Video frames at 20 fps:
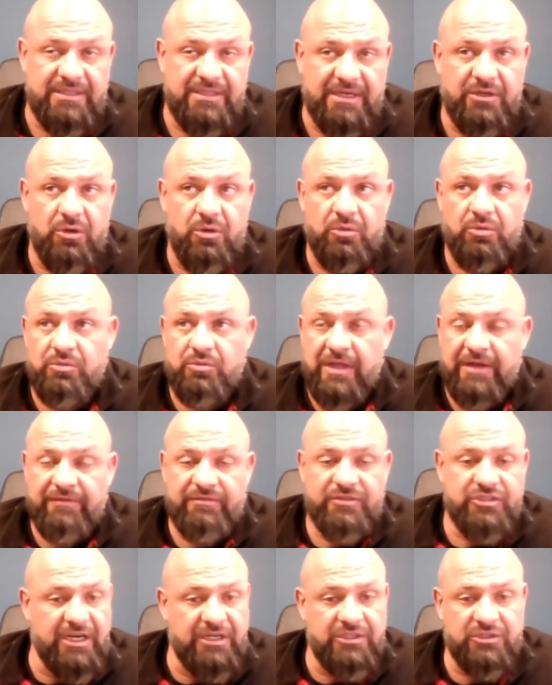They know
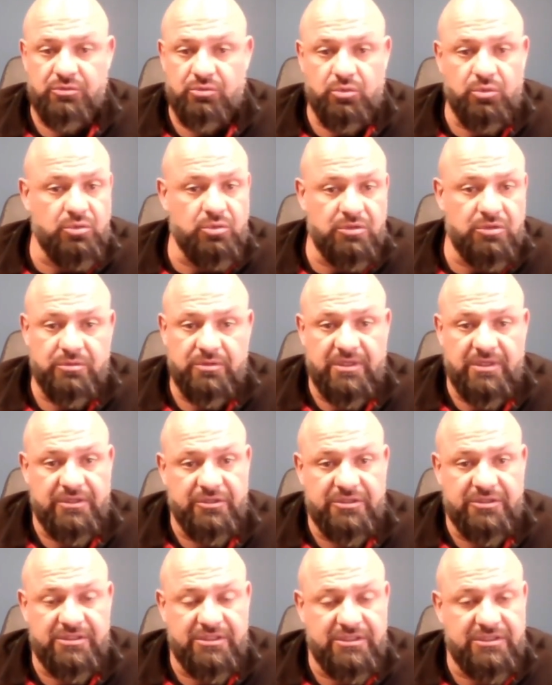they've changed rules within
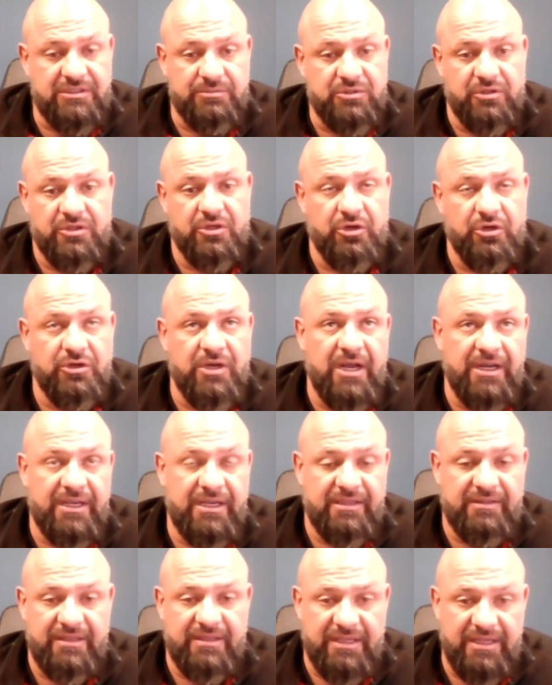your system, so you're
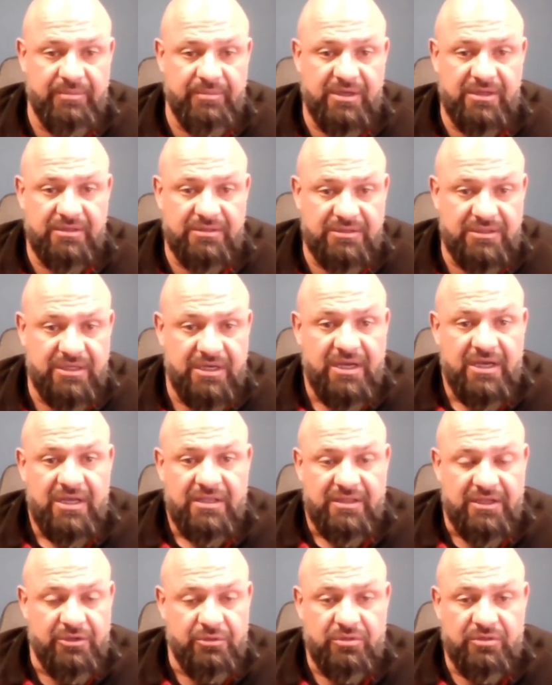not getting the emails
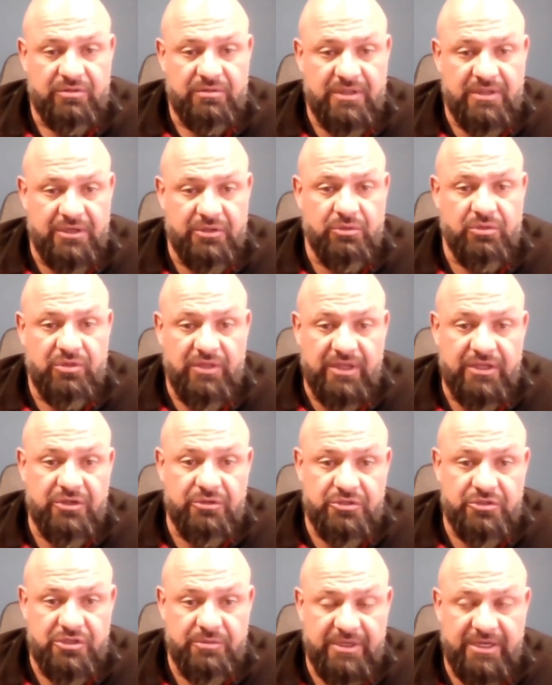that you that you
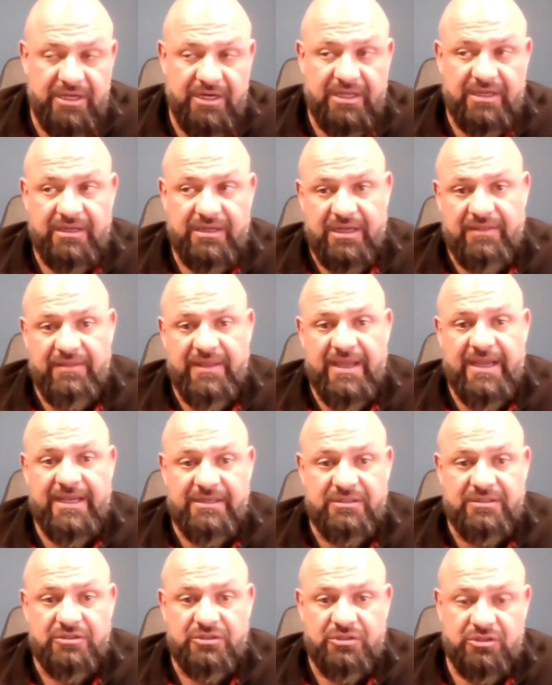think you should be getting, and they
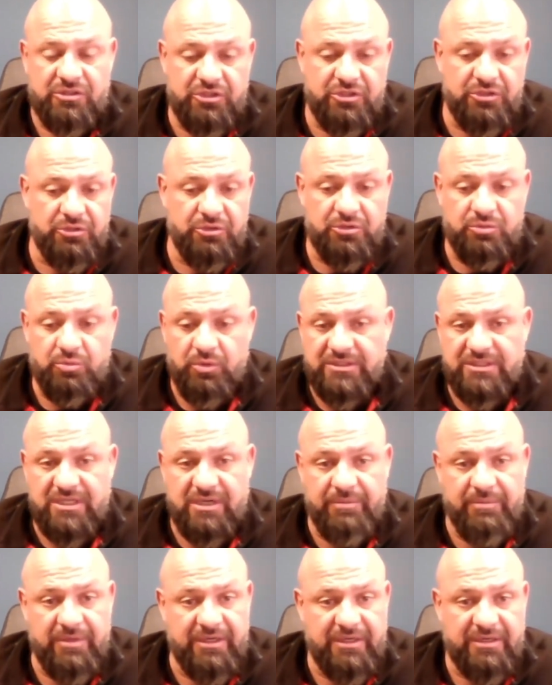can choose what's
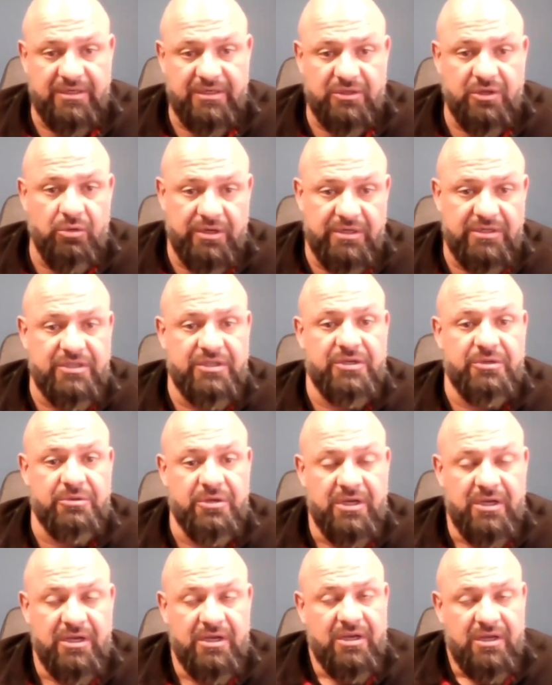coming and going to you.
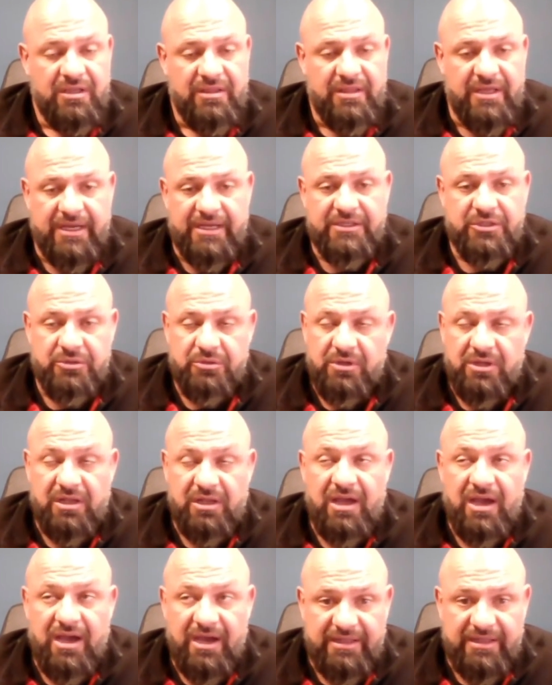They can do a
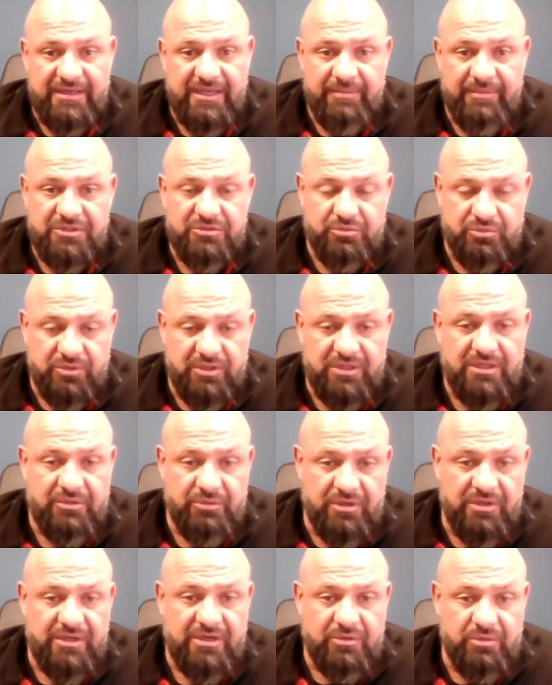lot of damage really,
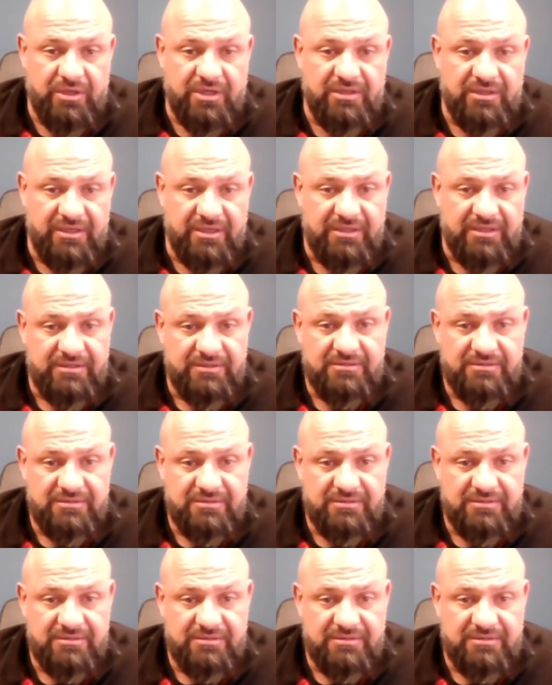really quickly.